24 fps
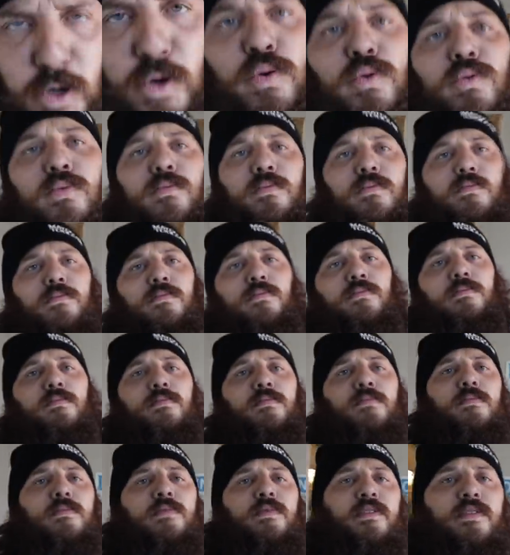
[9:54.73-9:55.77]
Boom.
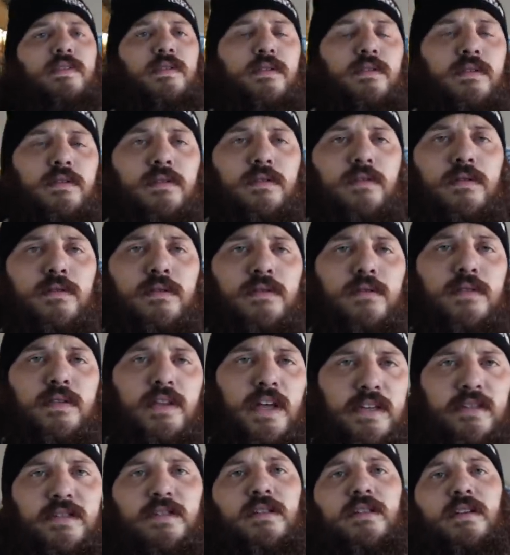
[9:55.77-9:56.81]

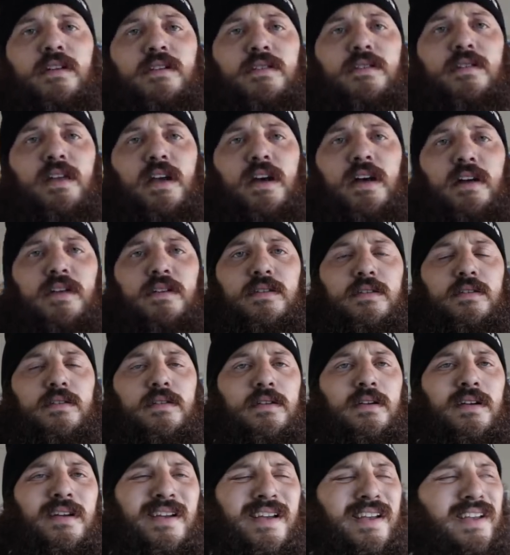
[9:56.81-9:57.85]
That's the list, guys.
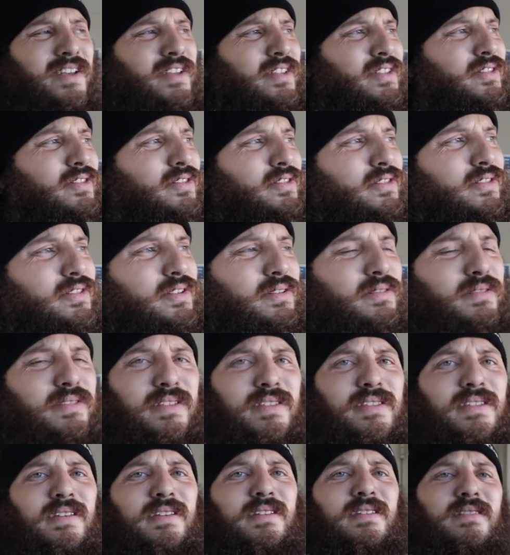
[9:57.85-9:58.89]
The only
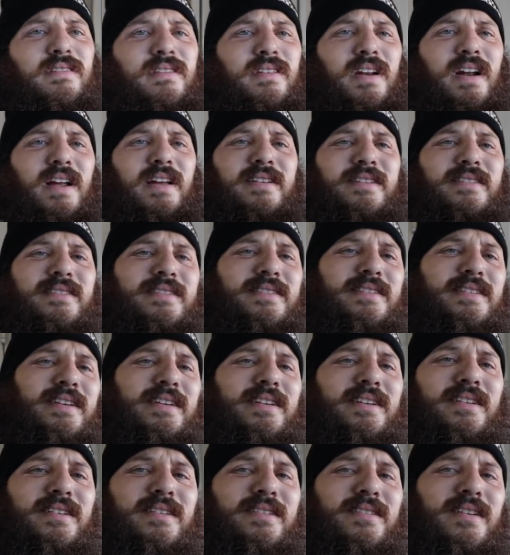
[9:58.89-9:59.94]
thing that I
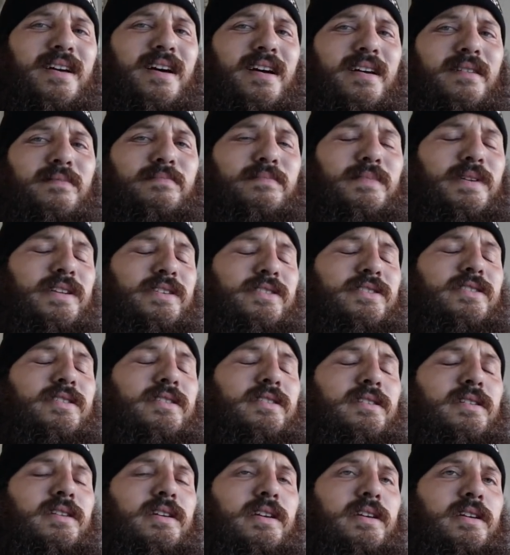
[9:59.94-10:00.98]
did not
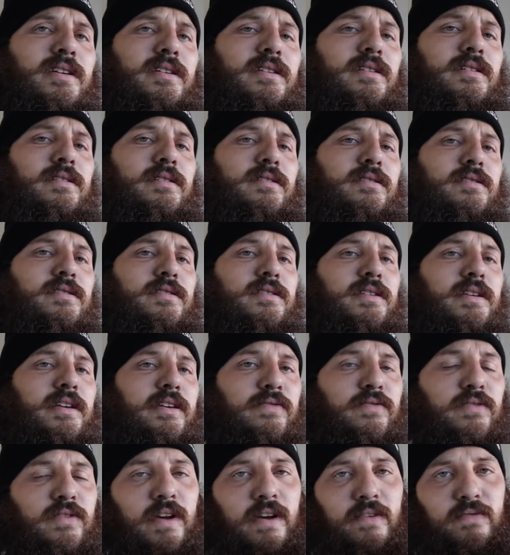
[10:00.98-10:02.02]
mention is
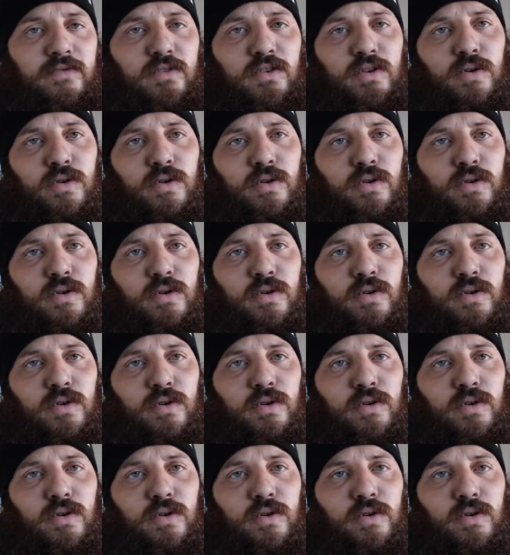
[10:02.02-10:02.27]
if you have